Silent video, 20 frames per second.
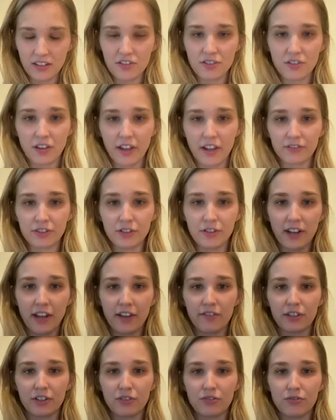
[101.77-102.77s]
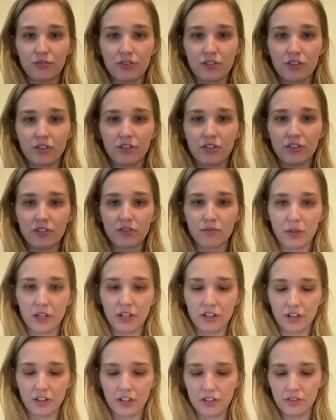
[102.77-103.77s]
So after you have your two circles, what
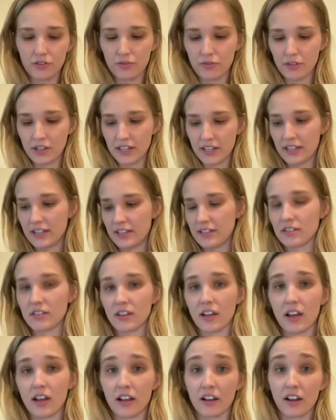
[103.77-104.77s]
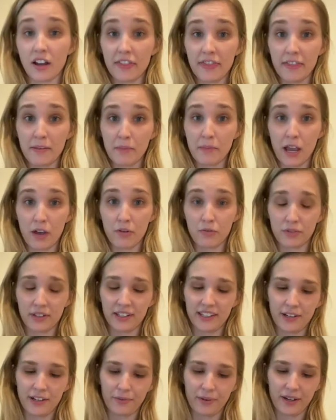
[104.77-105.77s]
you're going to do is uh, cut them out
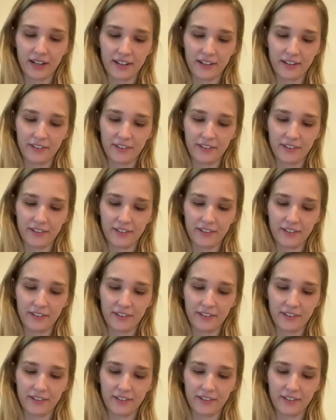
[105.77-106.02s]
really quick.